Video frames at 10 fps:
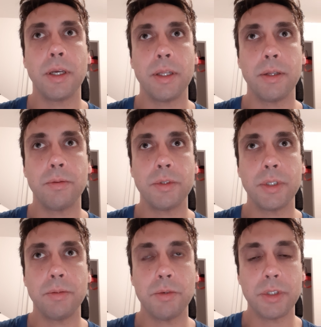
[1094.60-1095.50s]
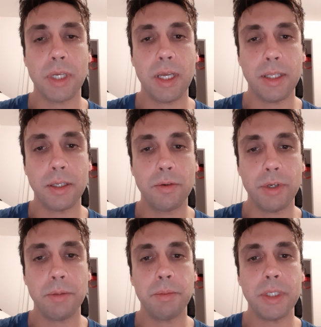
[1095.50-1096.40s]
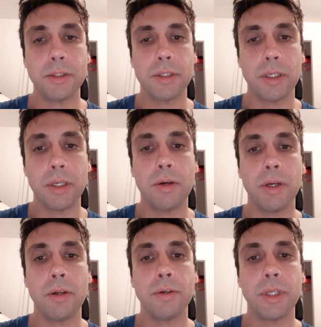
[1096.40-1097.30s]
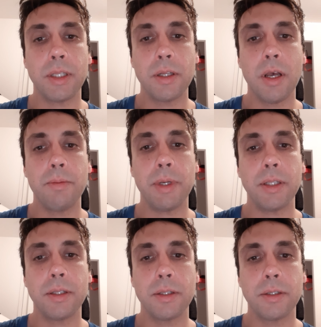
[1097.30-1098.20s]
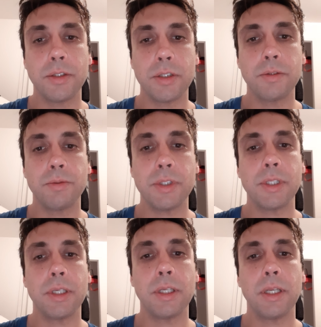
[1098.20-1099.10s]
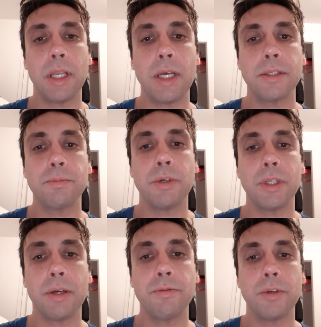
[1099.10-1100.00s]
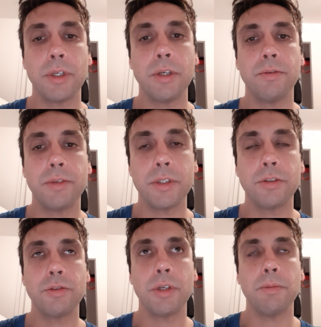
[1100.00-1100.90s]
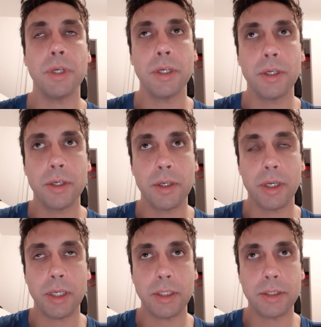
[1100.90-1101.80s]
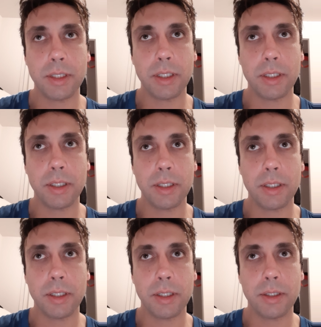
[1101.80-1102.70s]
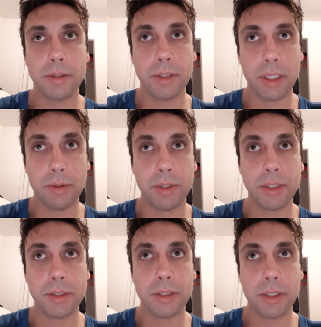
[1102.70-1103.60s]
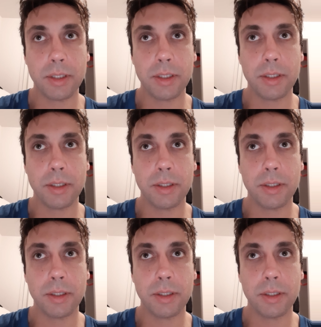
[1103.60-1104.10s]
and there was it was I had a green mist, and now I learned that comet just recently, last month after a year of this dream, it's uh there is uh